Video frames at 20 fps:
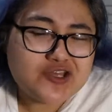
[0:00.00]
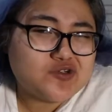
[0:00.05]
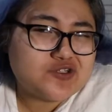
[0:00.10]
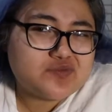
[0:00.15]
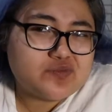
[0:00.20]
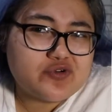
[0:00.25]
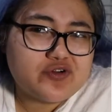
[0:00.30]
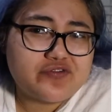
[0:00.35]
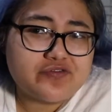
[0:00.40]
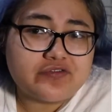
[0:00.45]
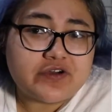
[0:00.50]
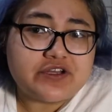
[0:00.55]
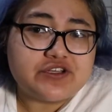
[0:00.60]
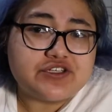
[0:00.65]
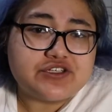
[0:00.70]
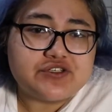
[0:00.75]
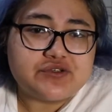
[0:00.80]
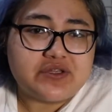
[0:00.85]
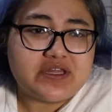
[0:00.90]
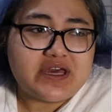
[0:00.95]
it was more fun
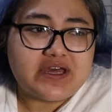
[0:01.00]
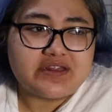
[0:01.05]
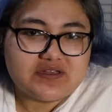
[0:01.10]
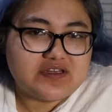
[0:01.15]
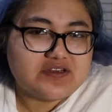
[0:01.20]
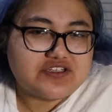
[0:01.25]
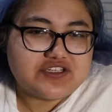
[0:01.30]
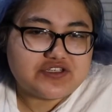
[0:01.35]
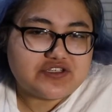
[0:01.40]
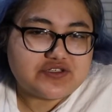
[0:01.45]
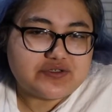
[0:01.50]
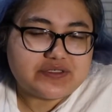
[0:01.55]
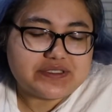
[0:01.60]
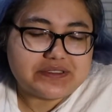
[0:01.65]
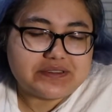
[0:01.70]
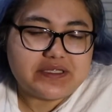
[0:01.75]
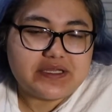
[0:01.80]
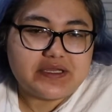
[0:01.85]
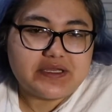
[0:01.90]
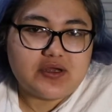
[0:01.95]
to do that than just
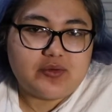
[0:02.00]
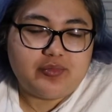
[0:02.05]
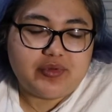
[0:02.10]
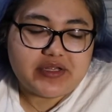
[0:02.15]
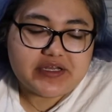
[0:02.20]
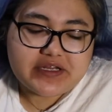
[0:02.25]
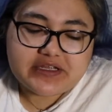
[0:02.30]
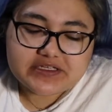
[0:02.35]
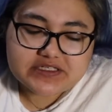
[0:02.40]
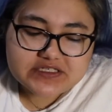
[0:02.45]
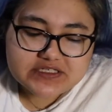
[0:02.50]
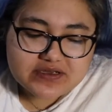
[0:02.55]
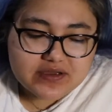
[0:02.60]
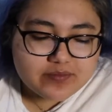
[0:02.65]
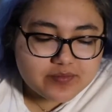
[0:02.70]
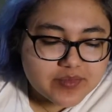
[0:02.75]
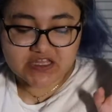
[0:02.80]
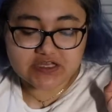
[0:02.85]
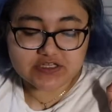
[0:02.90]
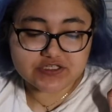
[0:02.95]
using like a blending
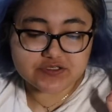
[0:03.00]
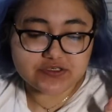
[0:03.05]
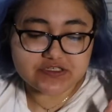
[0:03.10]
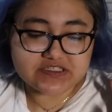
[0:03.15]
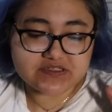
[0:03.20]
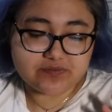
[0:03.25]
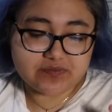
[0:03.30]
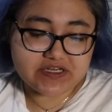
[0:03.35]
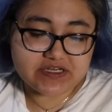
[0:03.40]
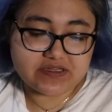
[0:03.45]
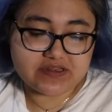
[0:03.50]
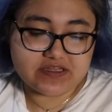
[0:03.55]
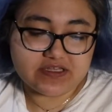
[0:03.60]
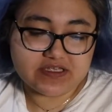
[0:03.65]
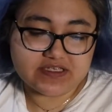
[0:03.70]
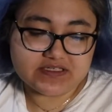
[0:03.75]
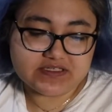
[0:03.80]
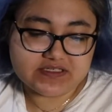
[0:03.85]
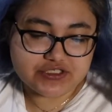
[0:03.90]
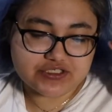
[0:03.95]
stump. And so I submitted
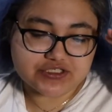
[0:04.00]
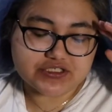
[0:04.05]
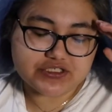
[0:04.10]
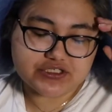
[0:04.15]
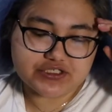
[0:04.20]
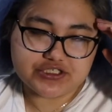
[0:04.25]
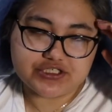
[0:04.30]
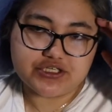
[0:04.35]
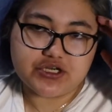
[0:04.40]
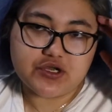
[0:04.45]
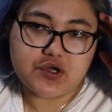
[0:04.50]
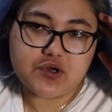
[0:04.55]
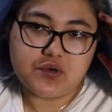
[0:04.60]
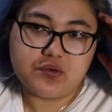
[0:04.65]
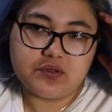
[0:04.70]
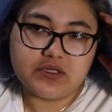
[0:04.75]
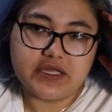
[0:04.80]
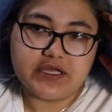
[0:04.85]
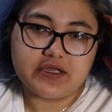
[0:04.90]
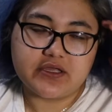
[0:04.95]
this just to show
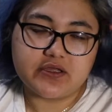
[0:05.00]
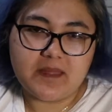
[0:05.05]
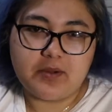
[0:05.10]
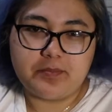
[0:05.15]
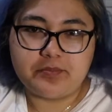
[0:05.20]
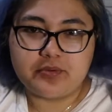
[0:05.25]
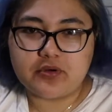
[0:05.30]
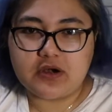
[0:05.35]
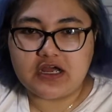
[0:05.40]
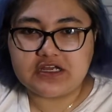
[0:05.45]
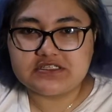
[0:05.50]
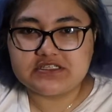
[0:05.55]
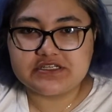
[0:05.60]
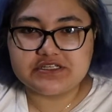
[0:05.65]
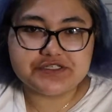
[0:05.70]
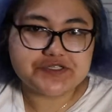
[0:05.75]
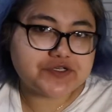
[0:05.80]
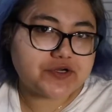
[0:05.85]
like a process